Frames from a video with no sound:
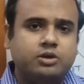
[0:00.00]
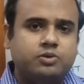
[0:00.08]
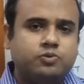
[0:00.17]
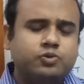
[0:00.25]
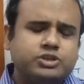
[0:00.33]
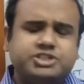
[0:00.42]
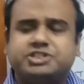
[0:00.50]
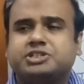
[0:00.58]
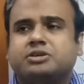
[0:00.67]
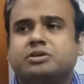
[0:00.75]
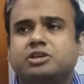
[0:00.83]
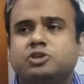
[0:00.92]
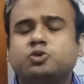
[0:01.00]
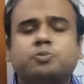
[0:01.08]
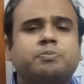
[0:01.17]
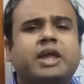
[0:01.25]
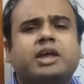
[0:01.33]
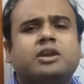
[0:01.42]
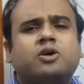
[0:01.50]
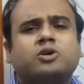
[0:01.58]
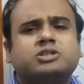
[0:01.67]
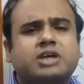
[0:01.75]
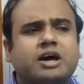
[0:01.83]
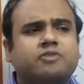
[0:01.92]
which you may
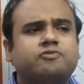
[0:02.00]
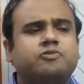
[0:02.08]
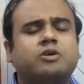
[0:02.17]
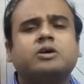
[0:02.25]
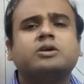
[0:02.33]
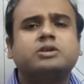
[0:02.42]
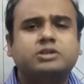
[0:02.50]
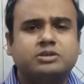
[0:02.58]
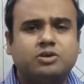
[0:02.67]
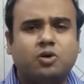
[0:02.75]
not have heard